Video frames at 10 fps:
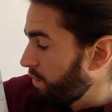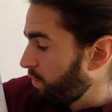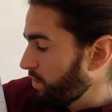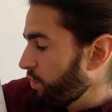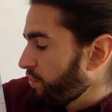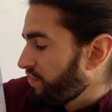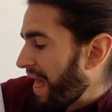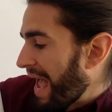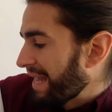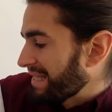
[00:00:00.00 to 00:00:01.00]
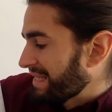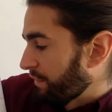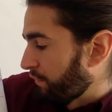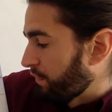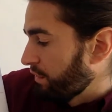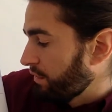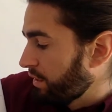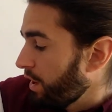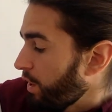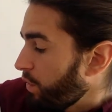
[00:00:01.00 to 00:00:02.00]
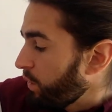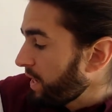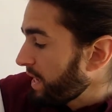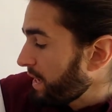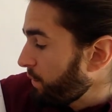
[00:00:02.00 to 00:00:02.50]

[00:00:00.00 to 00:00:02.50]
We're not that different. We